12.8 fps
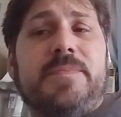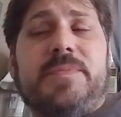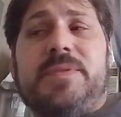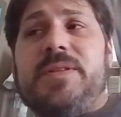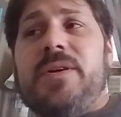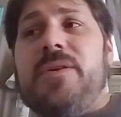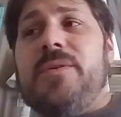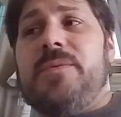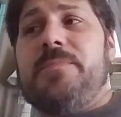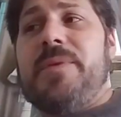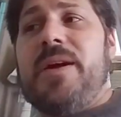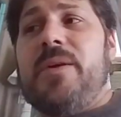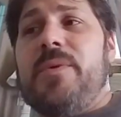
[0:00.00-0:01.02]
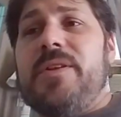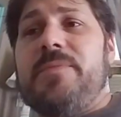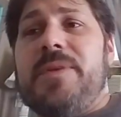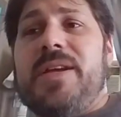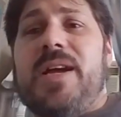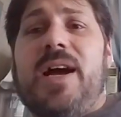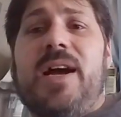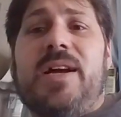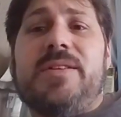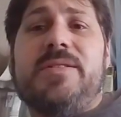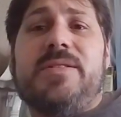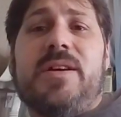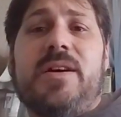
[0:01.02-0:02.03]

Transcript: So bear with me, guys.